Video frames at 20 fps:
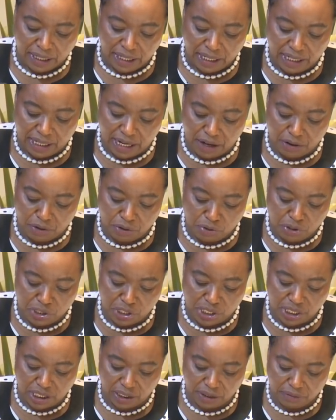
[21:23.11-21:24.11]
in
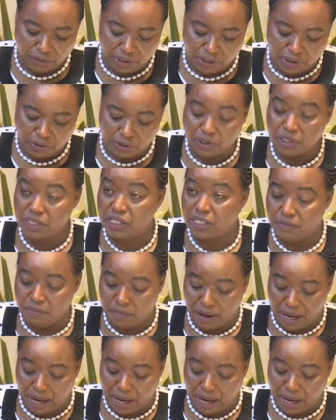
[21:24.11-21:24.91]
Arusha, which was in